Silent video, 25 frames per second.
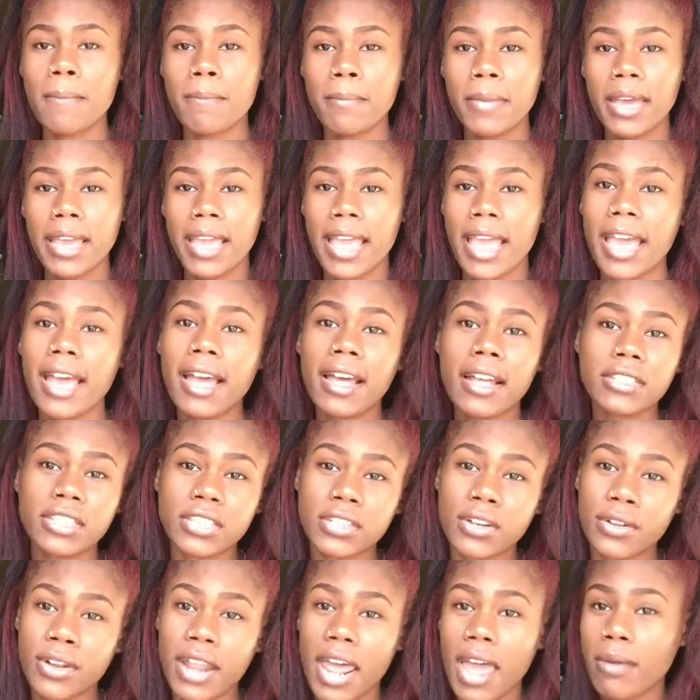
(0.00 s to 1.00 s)
But yeah,
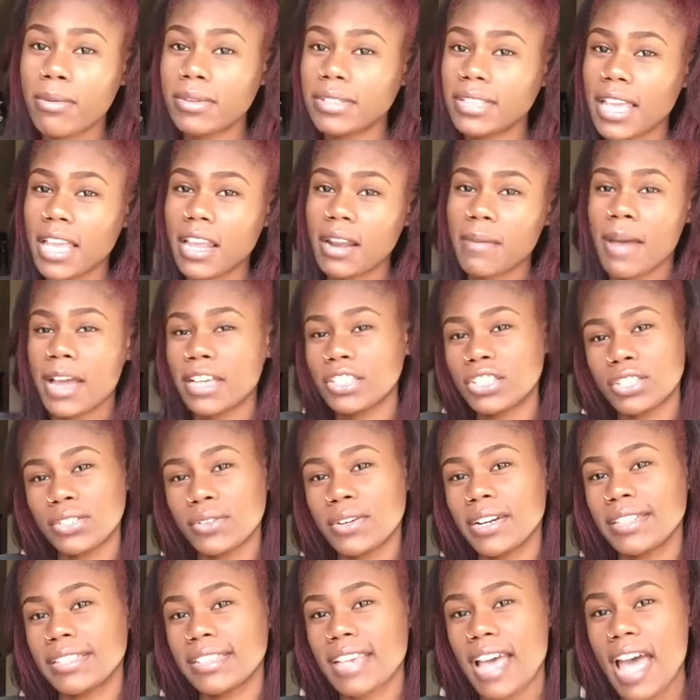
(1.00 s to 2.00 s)
so that was the end of my
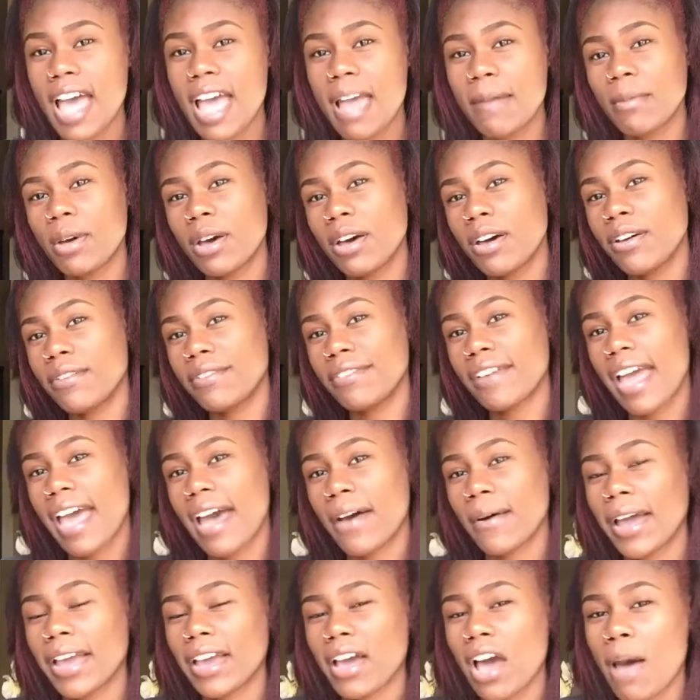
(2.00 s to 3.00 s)
story time of
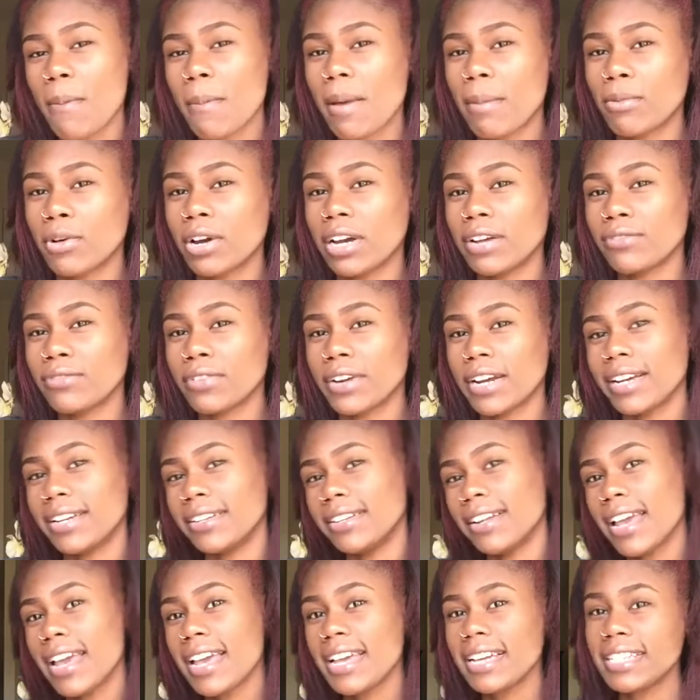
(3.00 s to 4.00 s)
how I caught my
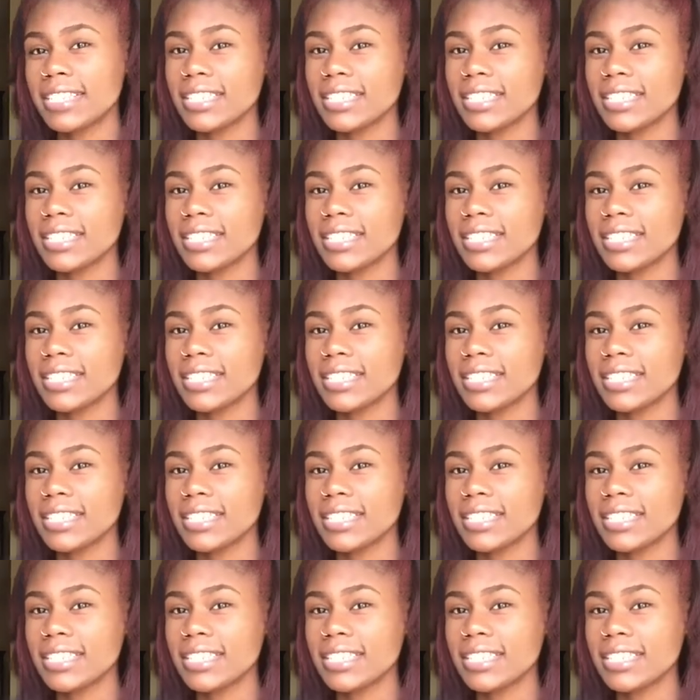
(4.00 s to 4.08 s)
boyfriend